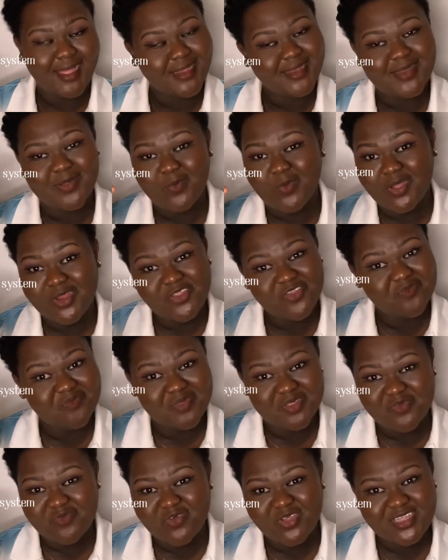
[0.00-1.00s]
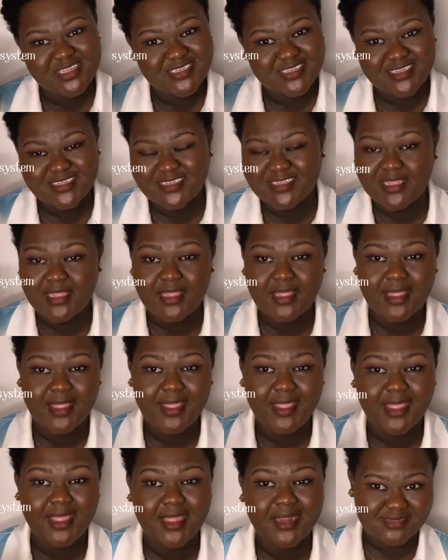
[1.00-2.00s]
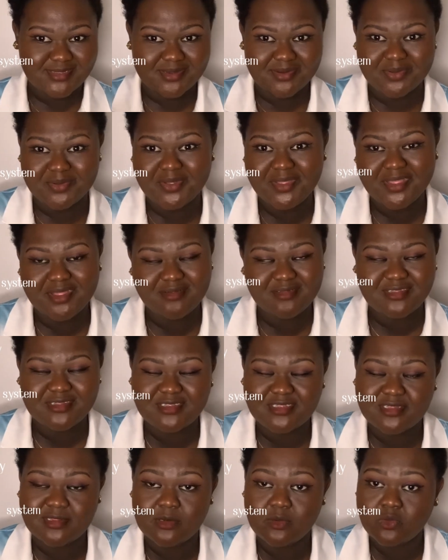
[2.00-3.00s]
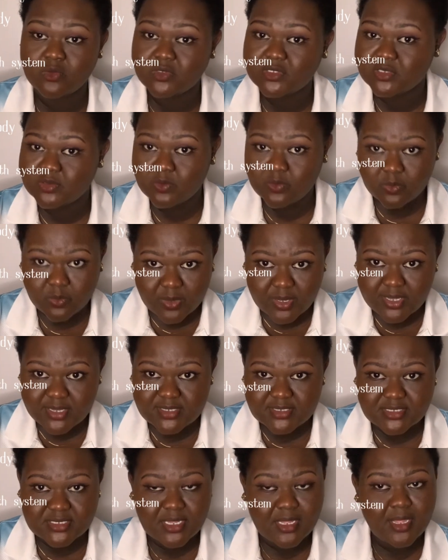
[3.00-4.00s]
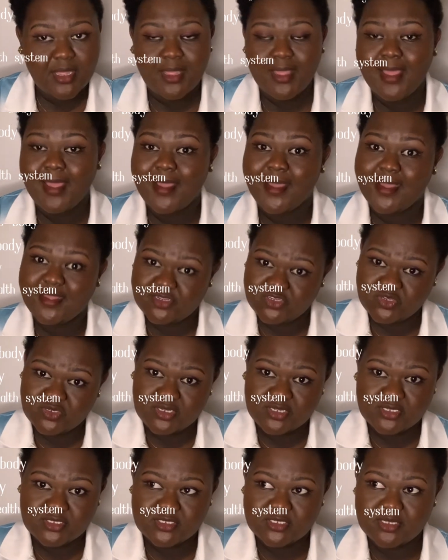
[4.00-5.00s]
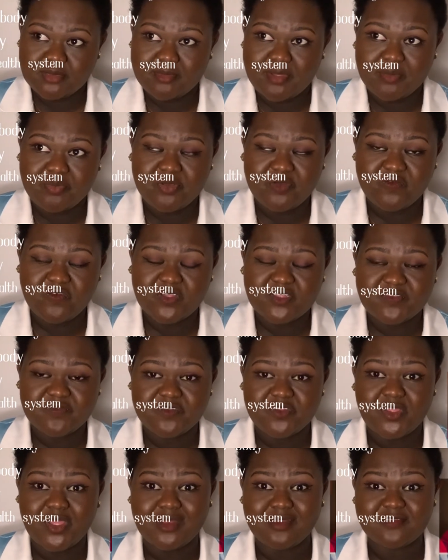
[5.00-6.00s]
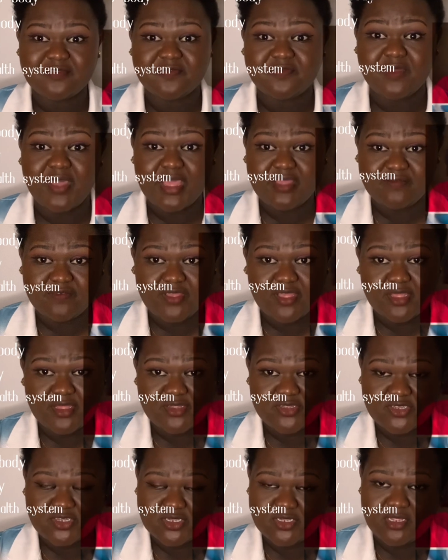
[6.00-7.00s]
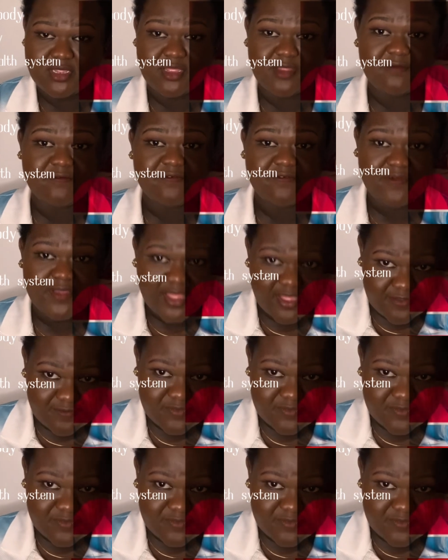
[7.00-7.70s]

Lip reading: the one you've been waiting to hear. You know, it helps you to lose weight. As you can see in my previous video, I lost 5 kg in 5